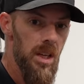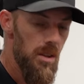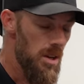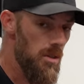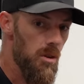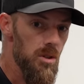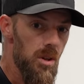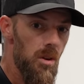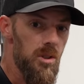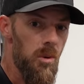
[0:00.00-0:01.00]
The other is
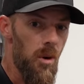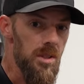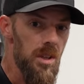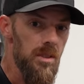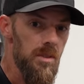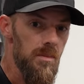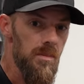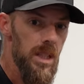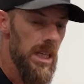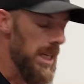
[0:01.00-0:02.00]
called torque sense.
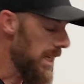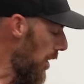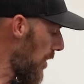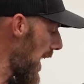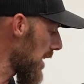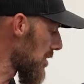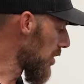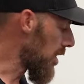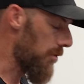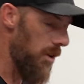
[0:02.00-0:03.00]
Now that is
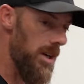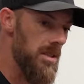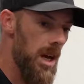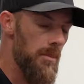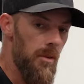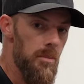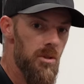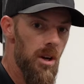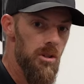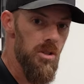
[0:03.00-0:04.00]
looking for any type of
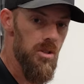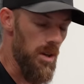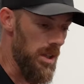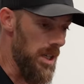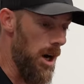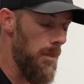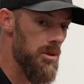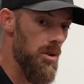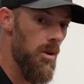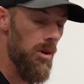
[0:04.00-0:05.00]
obstruction during the
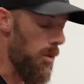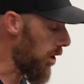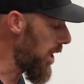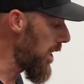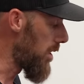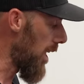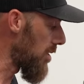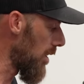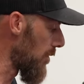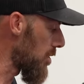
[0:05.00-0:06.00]
upstroke or
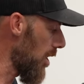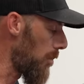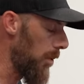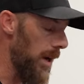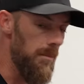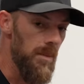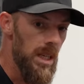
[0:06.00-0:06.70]
indexing of the shell plate.